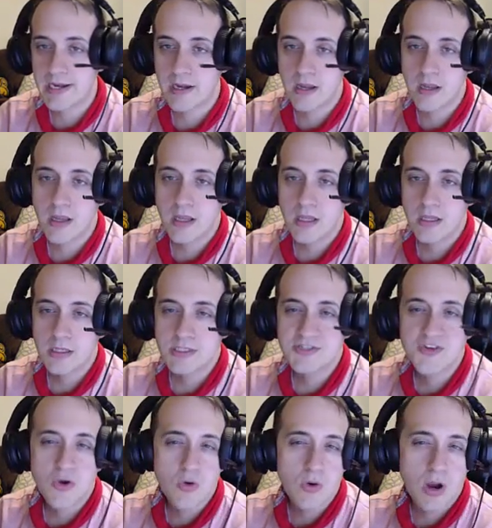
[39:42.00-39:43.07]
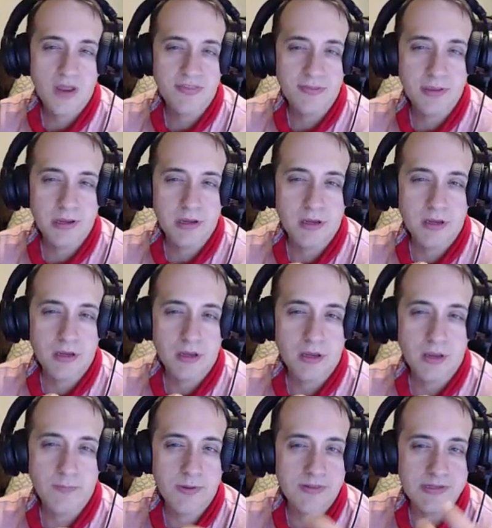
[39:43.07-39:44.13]
Right. So I think,
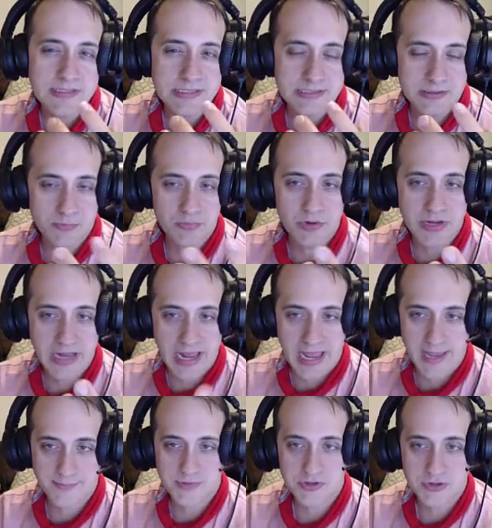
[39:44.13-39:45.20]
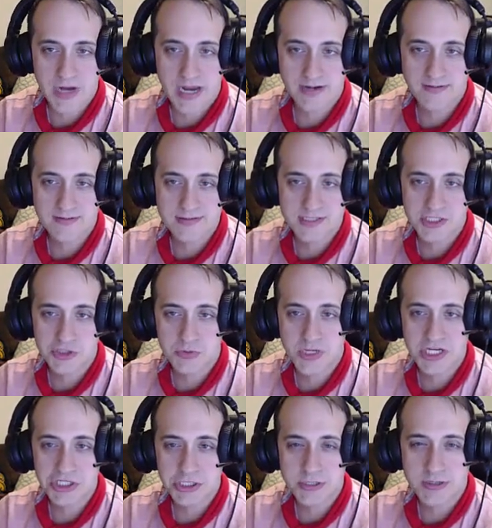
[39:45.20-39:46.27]
I mean, this is a pretty abstract
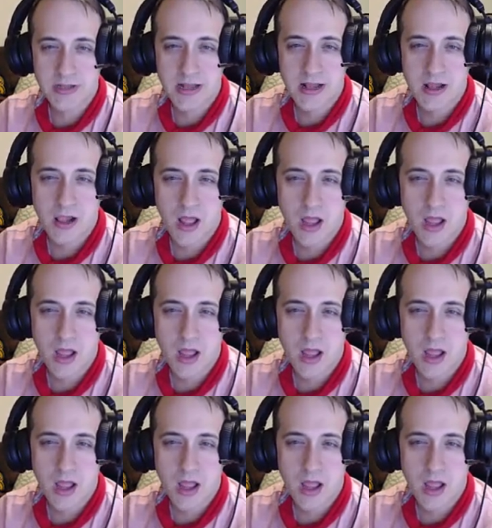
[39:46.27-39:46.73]
situation.